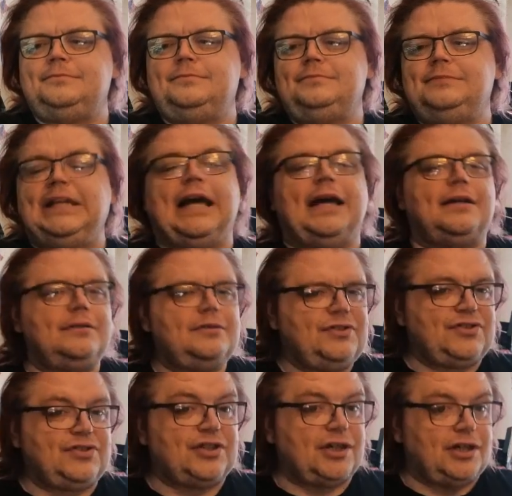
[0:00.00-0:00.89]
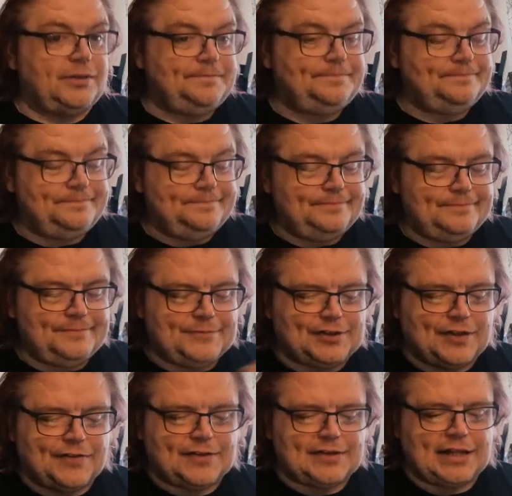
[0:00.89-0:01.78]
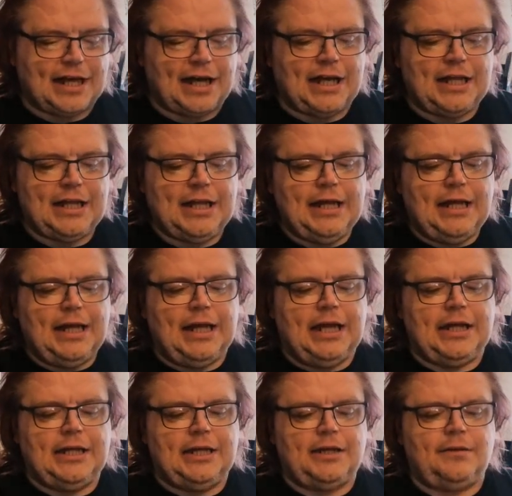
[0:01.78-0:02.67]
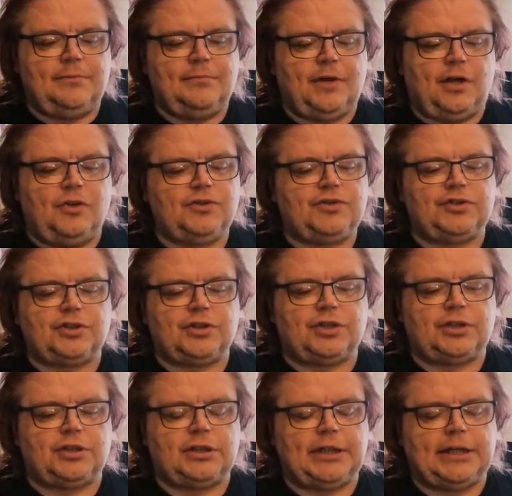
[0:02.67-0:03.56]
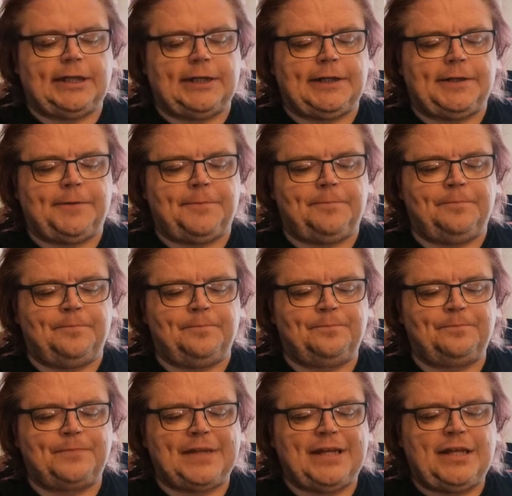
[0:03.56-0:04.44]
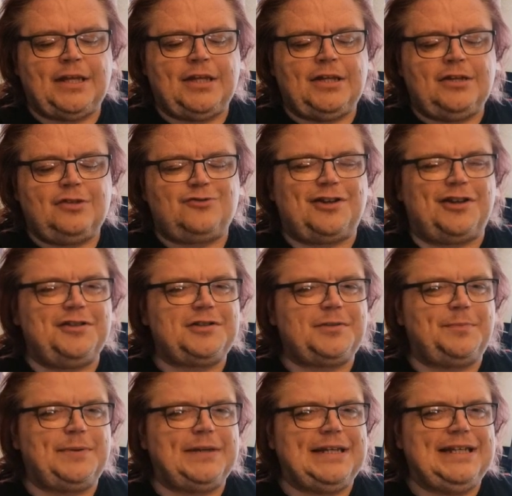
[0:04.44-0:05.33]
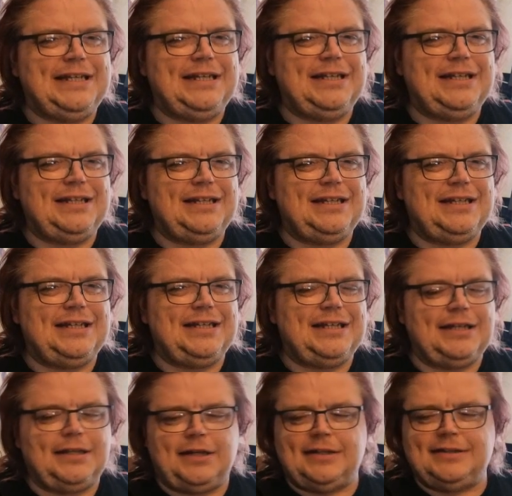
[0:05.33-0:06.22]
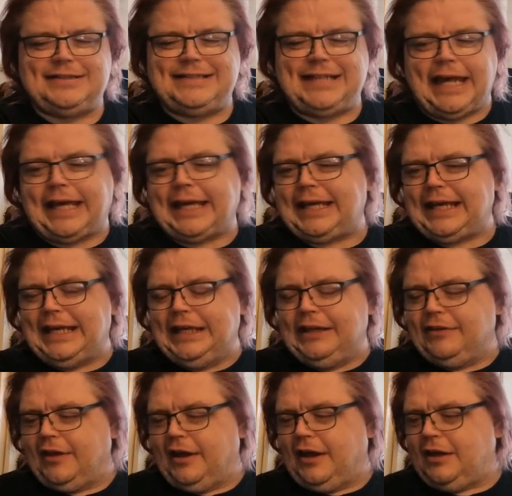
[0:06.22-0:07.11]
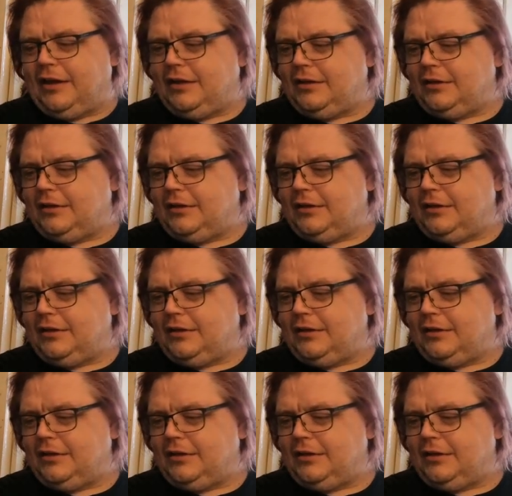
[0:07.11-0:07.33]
Yeah. So there's that. Also, try not to be a dick either.